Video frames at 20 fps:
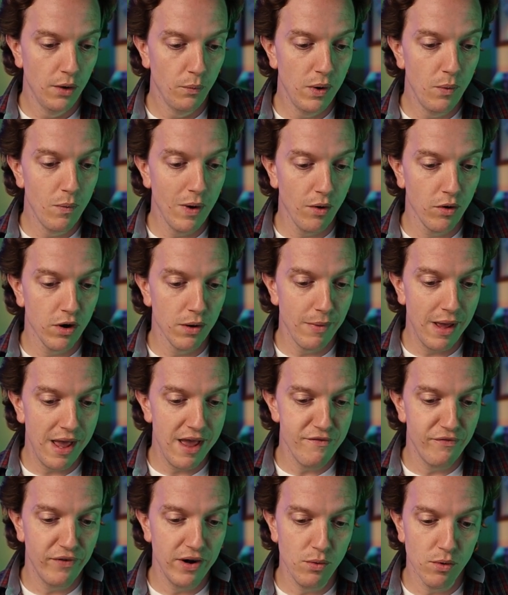We welcome
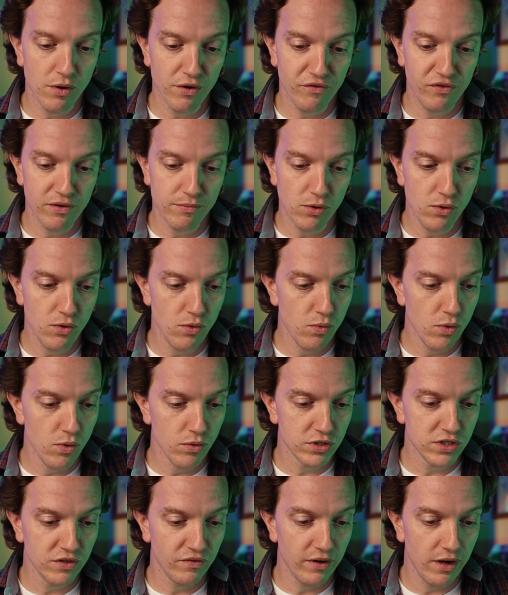everyone from all
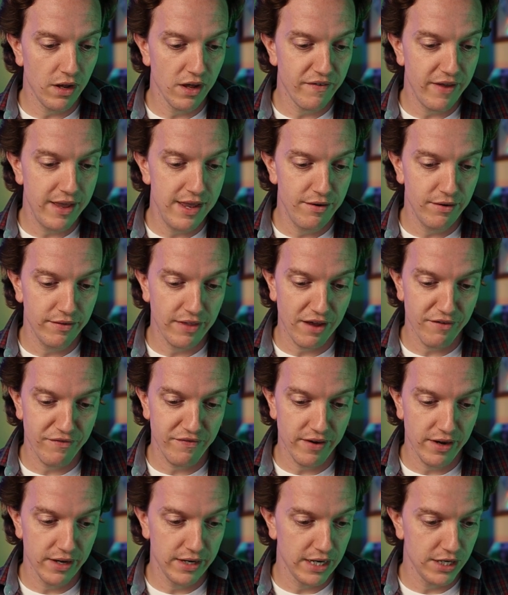walks of life here at That
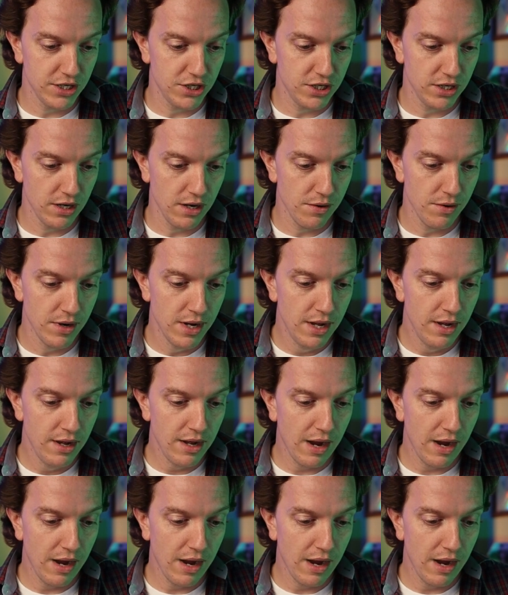Finance Show,